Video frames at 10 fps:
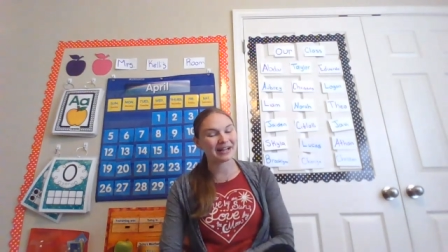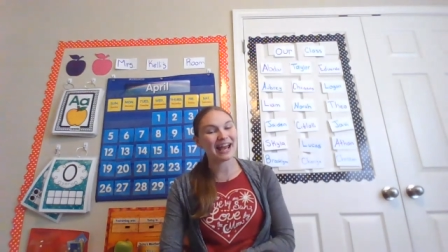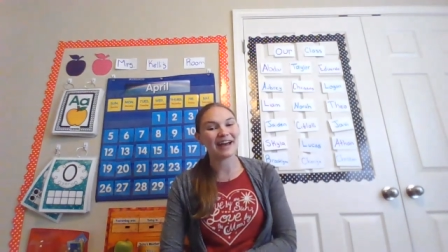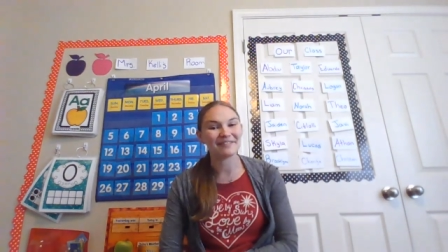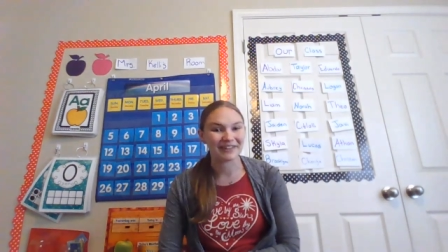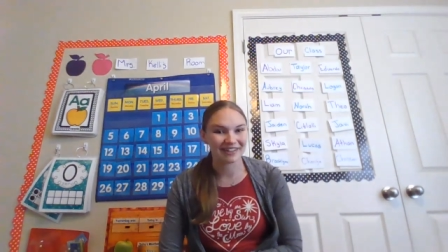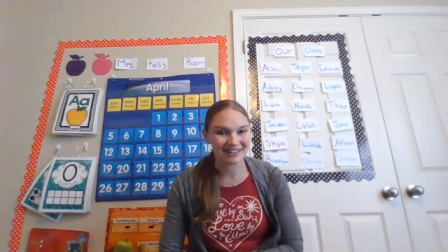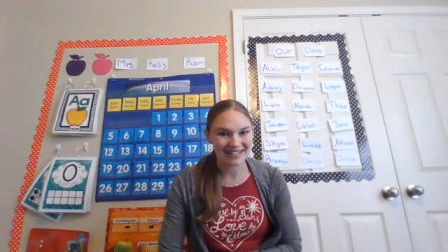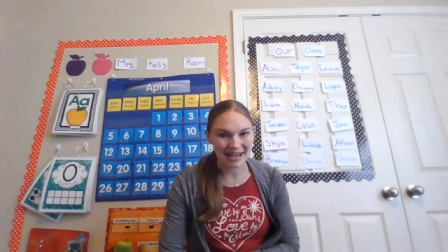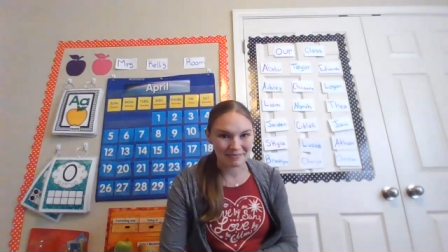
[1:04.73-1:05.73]
we're going to have a
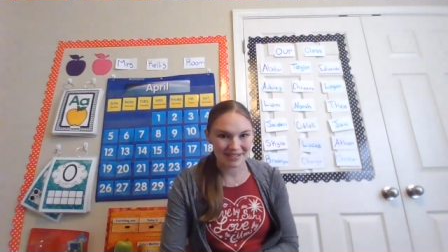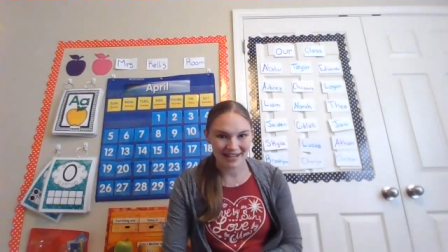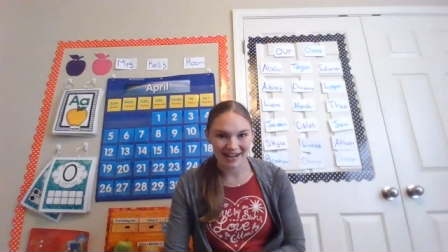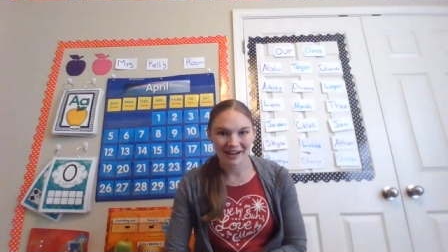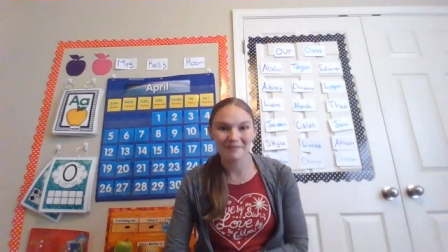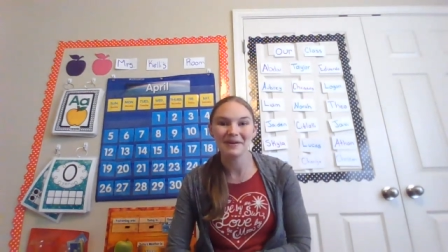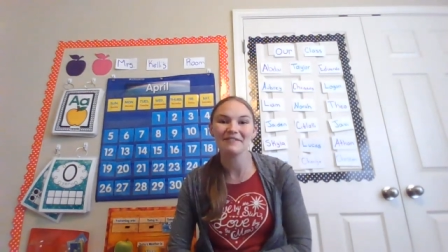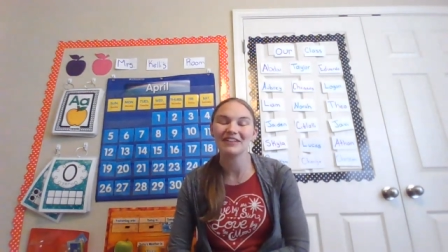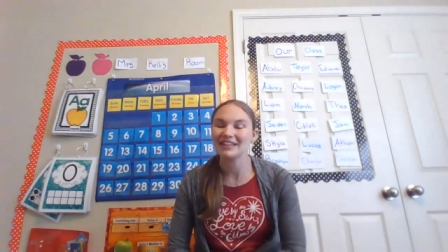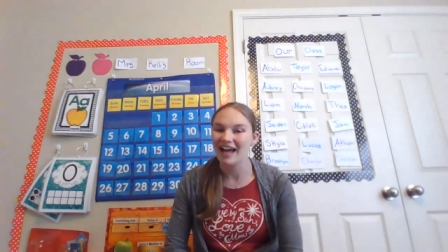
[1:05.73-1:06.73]
good time today and we
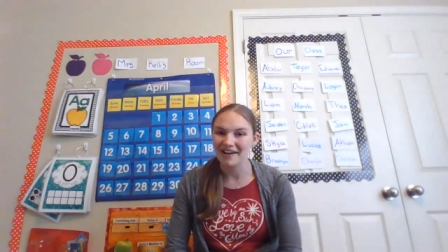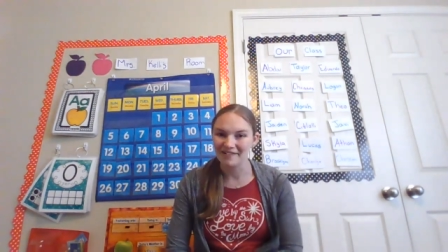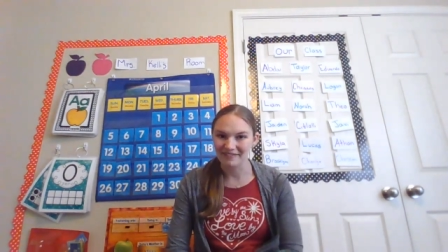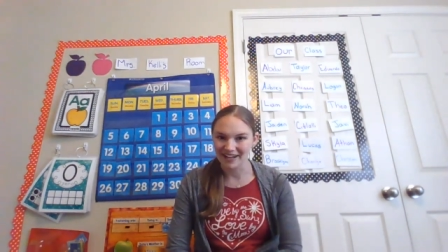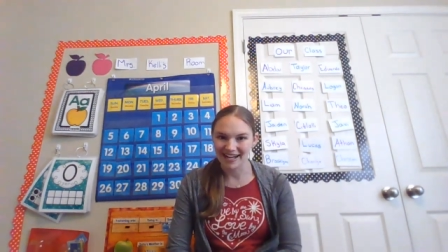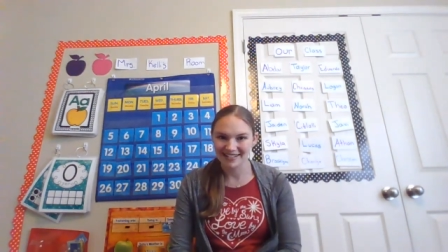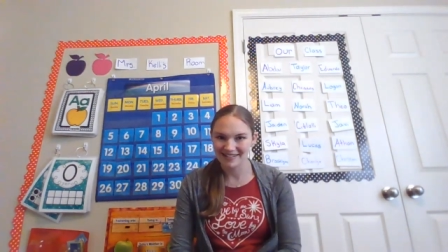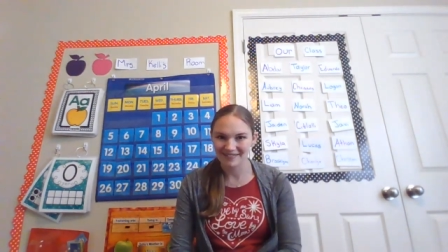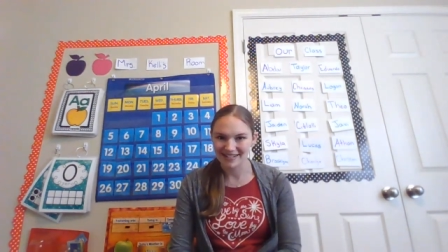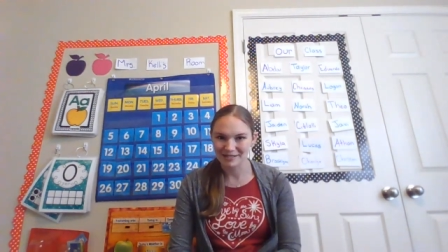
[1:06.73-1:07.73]
have a lot of fun
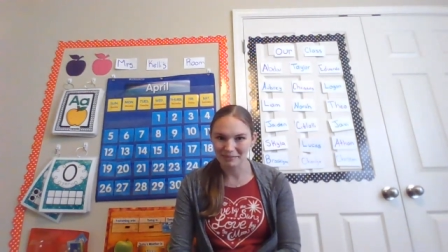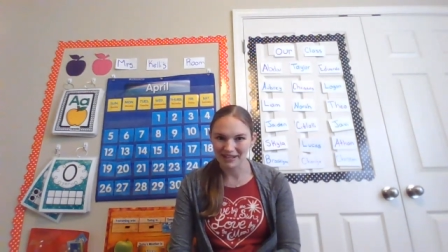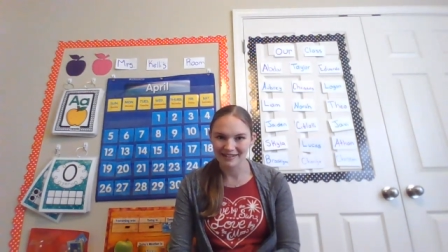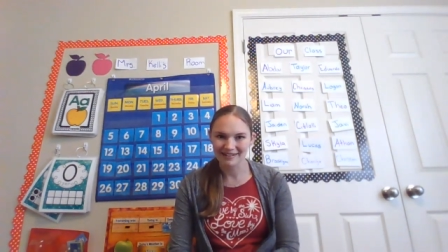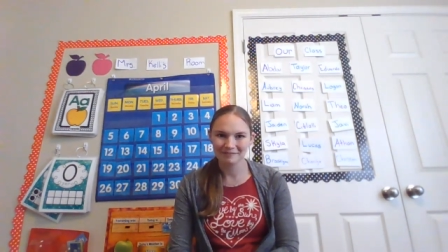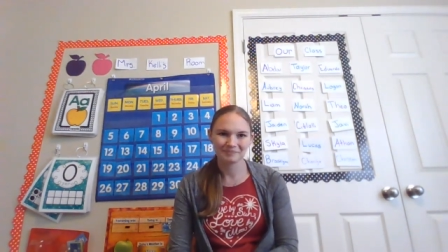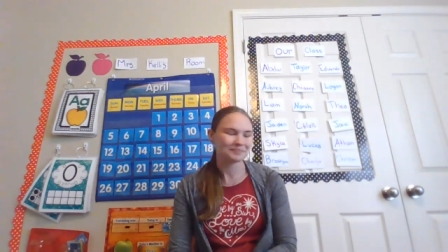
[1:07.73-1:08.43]
activities planned.